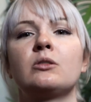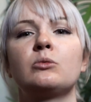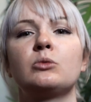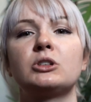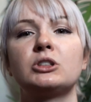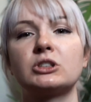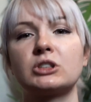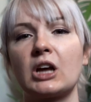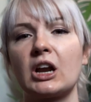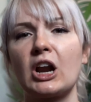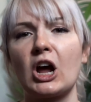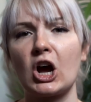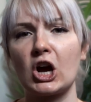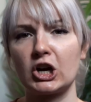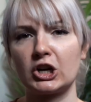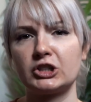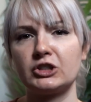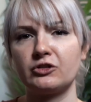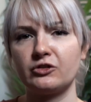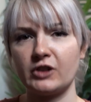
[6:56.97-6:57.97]
which is kind of
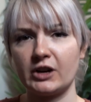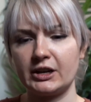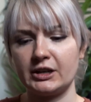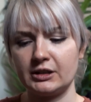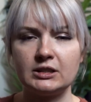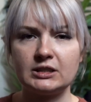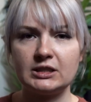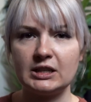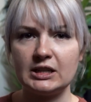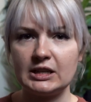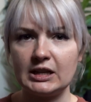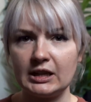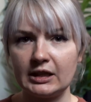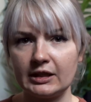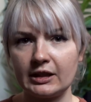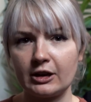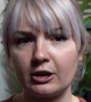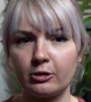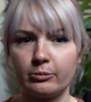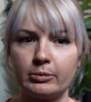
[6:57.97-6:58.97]
hard to find seating
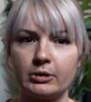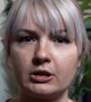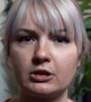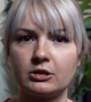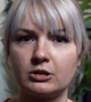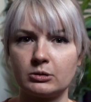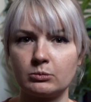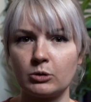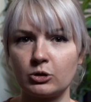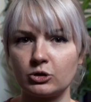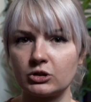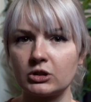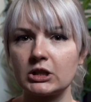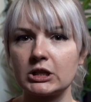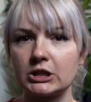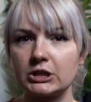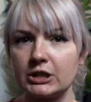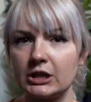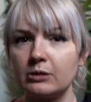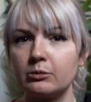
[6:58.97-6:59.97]
there because most of
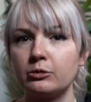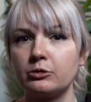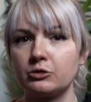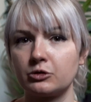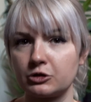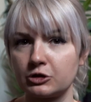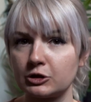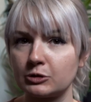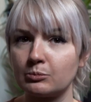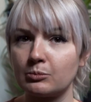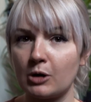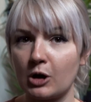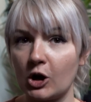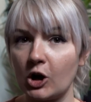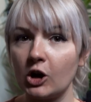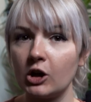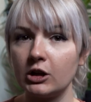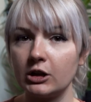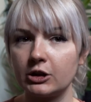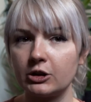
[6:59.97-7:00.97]
their tables are
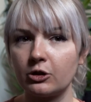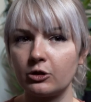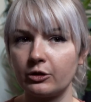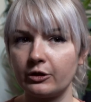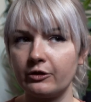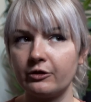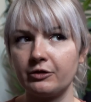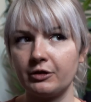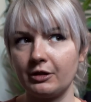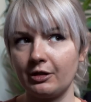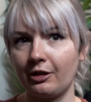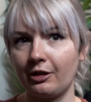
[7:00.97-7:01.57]
small and only fit